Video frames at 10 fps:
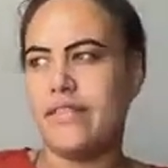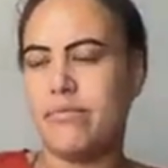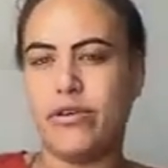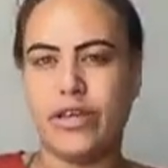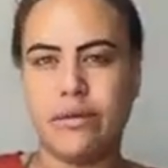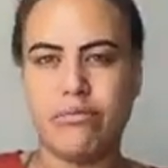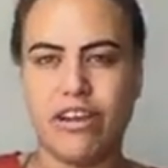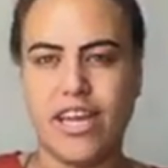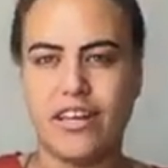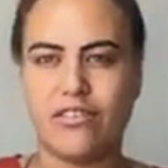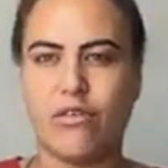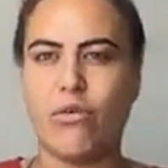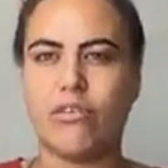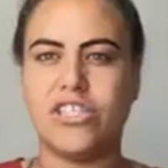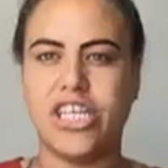beauty brand
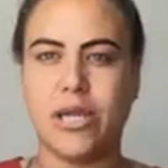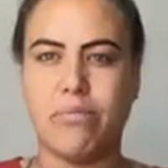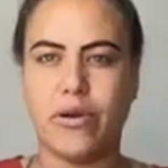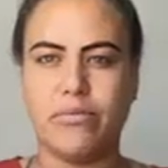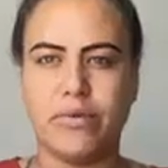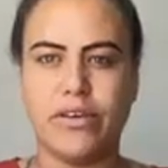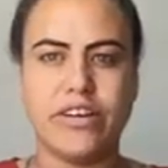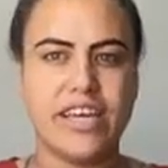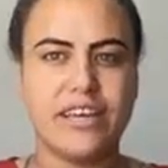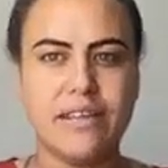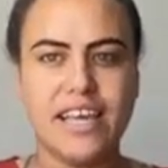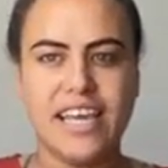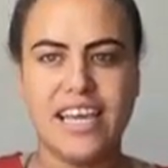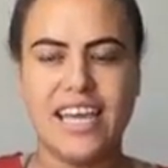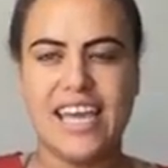called Cheekbone Beauty,
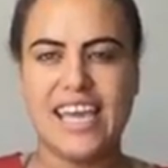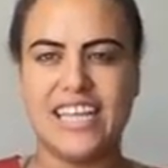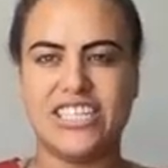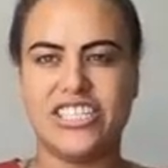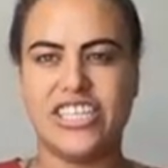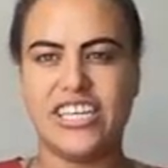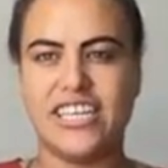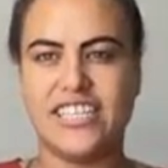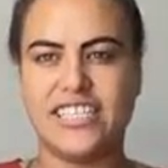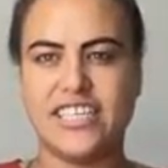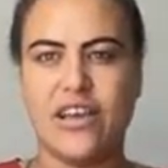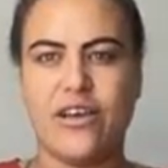and she is